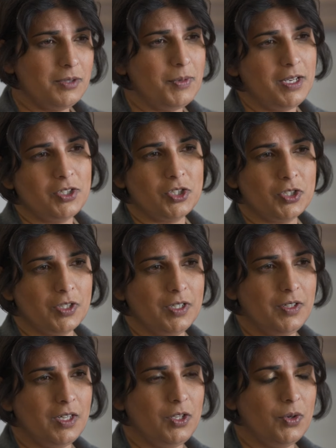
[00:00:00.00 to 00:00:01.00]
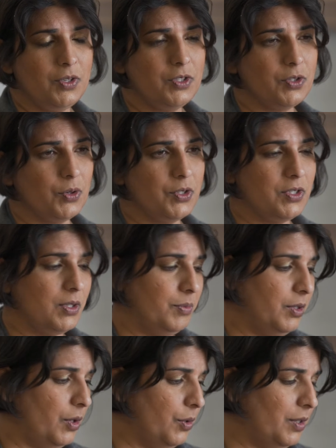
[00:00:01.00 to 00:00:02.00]
make sure that you can source them
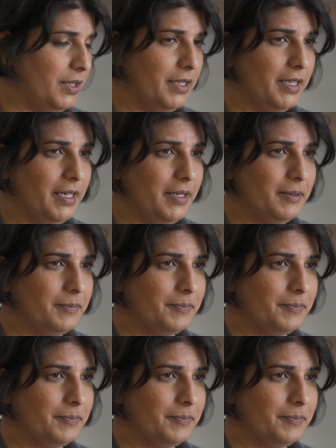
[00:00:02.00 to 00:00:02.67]
locally.